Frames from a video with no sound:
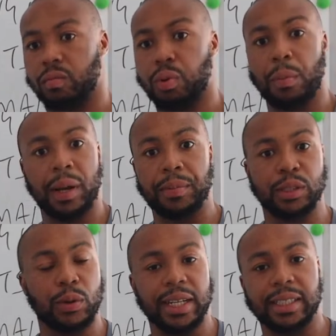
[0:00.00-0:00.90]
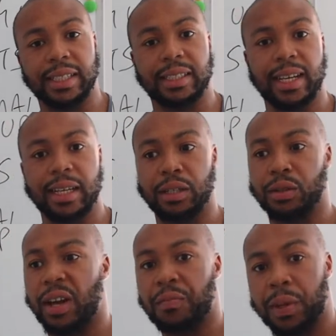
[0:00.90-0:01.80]
probably up until age sixteen,
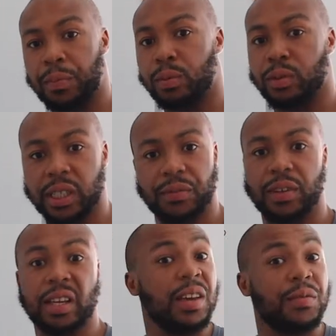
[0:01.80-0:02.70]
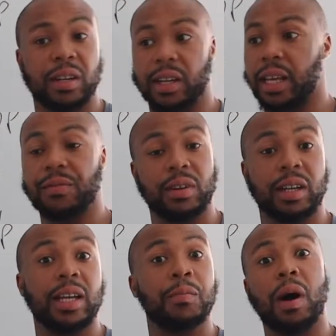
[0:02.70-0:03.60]
you'd have people, even
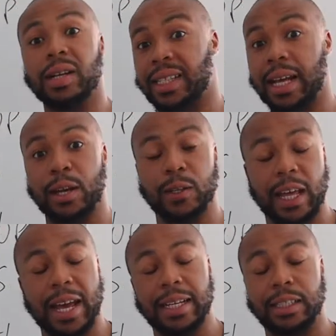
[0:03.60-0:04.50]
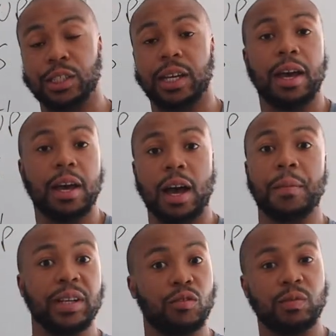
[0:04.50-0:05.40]
even past that, that age. I
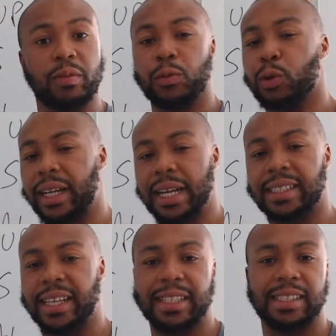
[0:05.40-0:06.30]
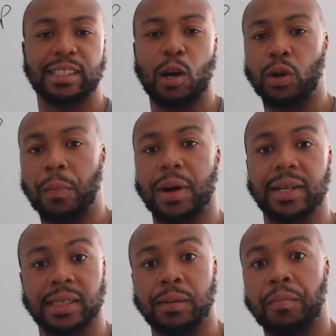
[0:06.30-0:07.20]
mean, you wouldn't get teased as an older
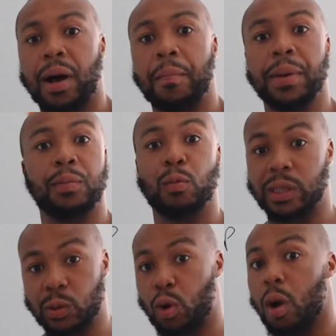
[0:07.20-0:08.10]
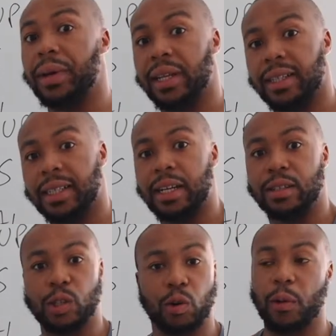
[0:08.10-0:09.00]
person, but people would still comment.
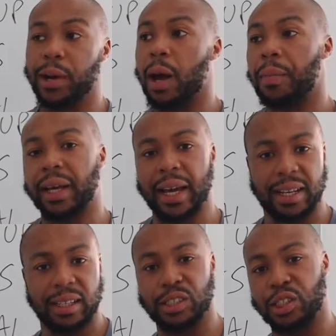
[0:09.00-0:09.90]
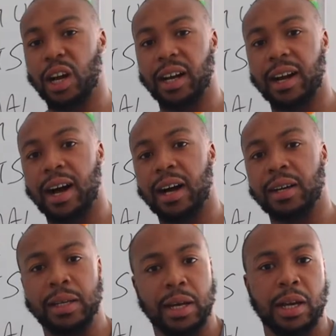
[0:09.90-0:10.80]
So growing up, okay, as younger,
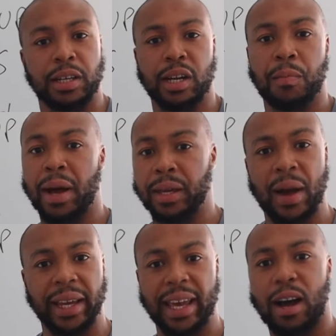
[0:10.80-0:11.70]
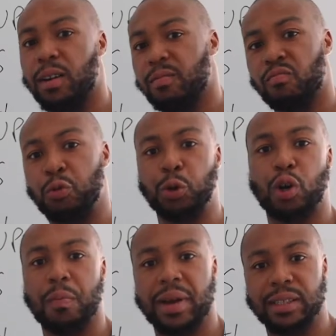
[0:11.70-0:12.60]
you know, you might get rude
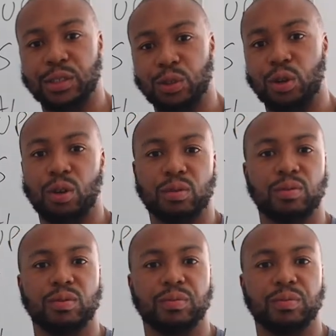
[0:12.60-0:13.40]
comments, or